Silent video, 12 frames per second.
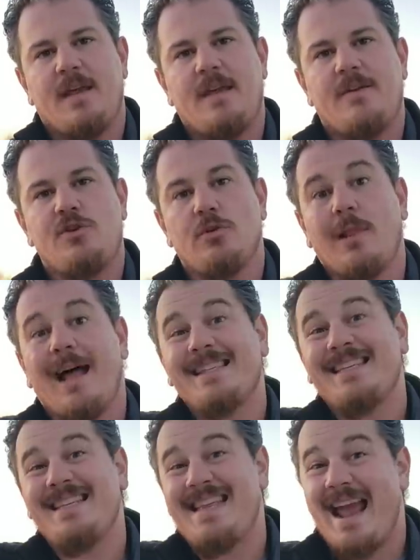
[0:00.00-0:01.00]
It gives you
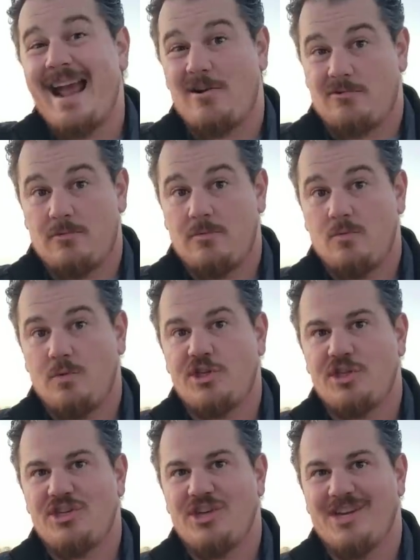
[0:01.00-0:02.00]
lots of down,
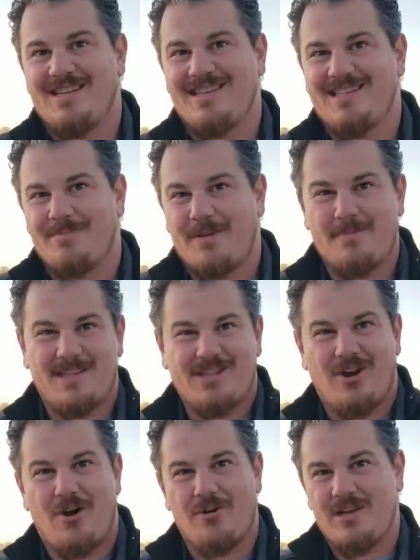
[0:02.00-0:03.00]
which is good, because sometimes it's
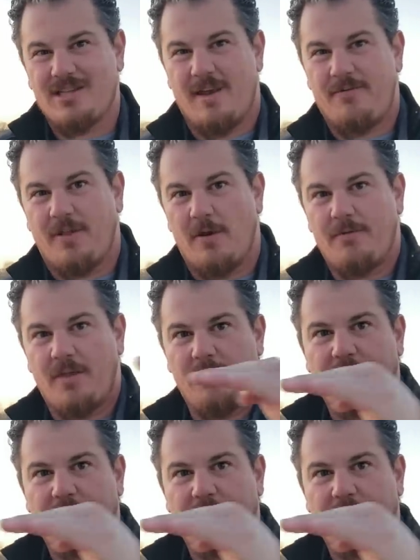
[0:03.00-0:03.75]
hard because they float